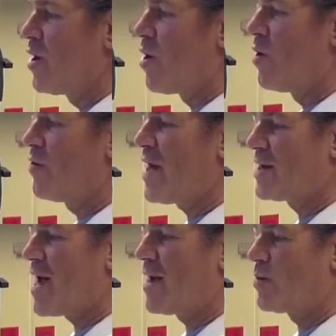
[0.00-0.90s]
All
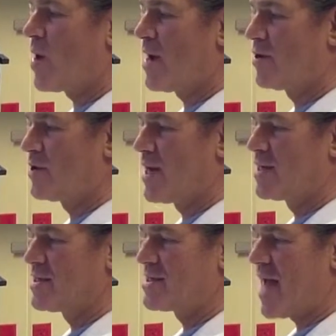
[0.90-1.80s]
that guide wire
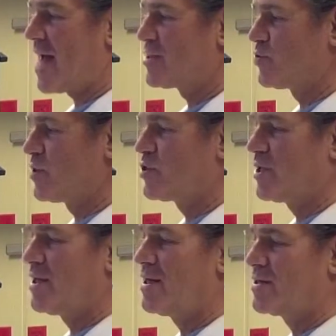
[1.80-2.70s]
does is adds
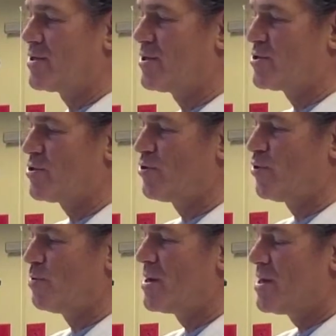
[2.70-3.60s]
rigidity to the
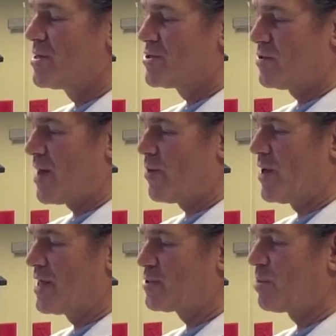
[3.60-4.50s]
tube so that
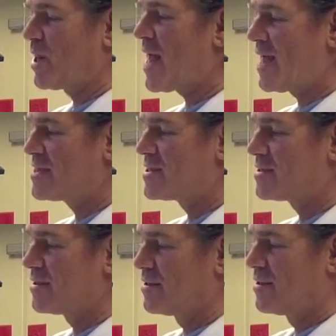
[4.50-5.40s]
when it's
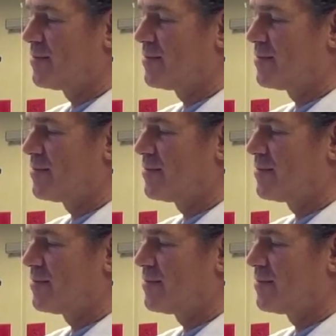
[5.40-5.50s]
placed,